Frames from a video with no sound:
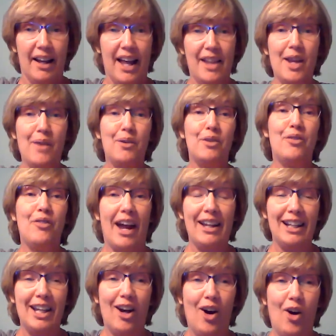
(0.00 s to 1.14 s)
And they were
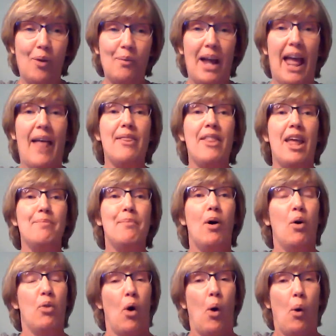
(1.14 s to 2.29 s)
finally home, and they
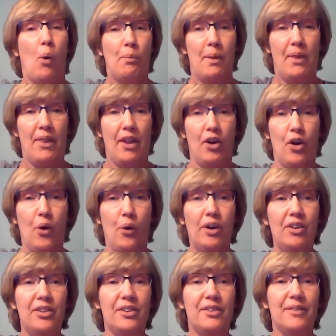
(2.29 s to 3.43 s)
both opened their
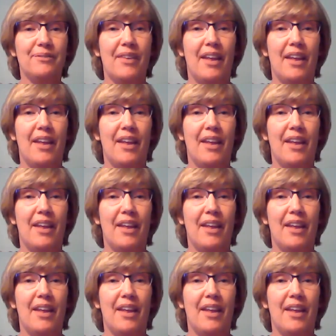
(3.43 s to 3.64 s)
doors.